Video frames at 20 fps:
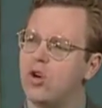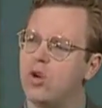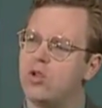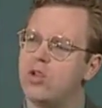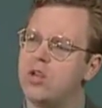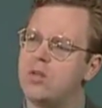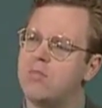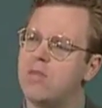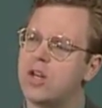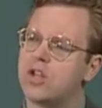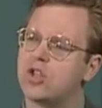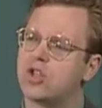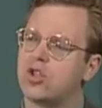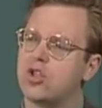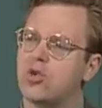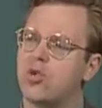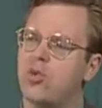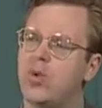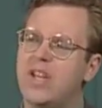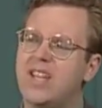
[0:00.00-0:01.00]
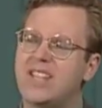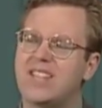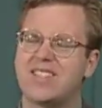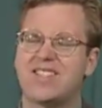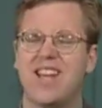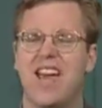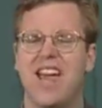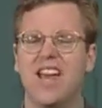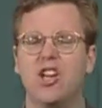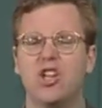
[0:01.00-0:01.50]
only mustered weak
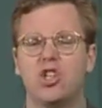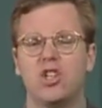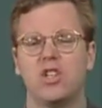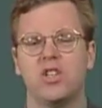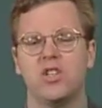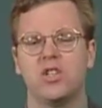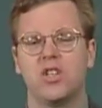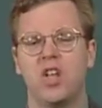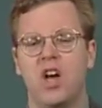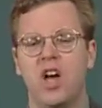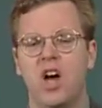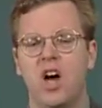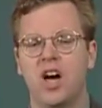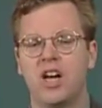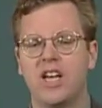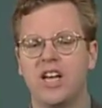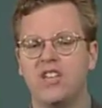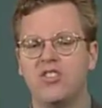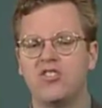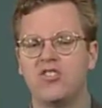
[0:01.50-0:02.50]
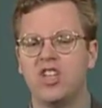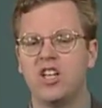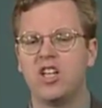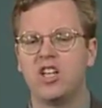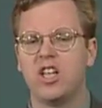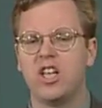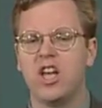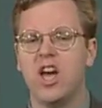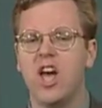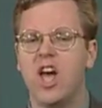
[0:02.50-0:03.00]
sanctions against
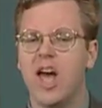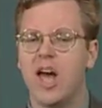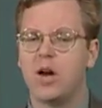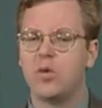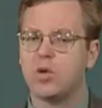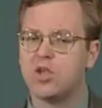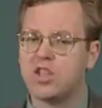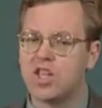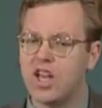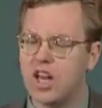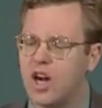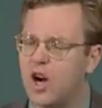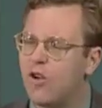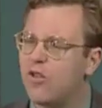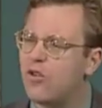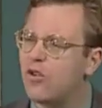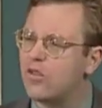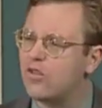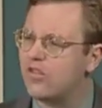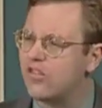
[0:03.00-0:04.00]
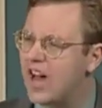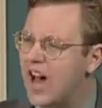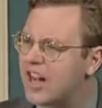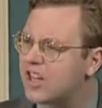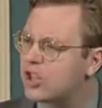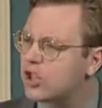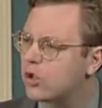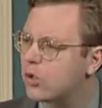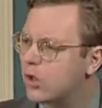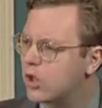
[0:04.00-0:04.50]
Italy and was careful
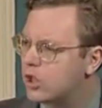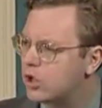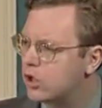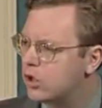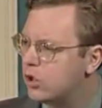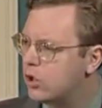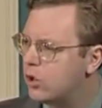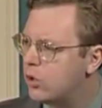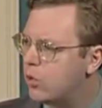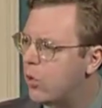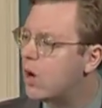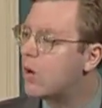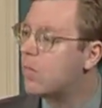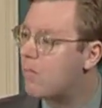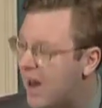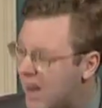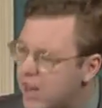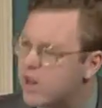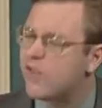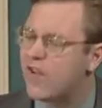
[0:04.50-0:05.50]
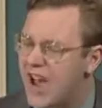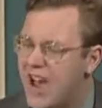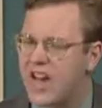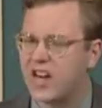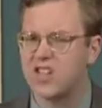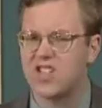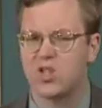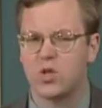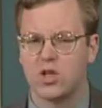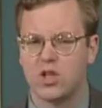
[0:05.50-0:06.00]
not to include what might have
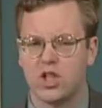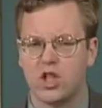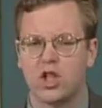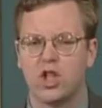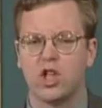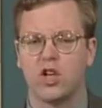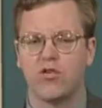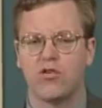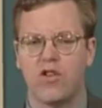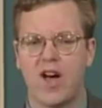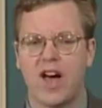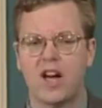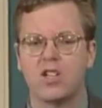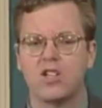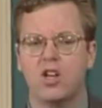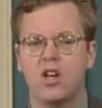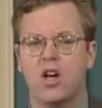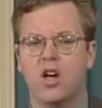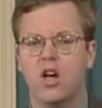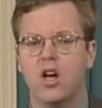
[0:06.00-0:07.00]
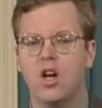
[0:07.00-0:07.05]
had a strategic effect,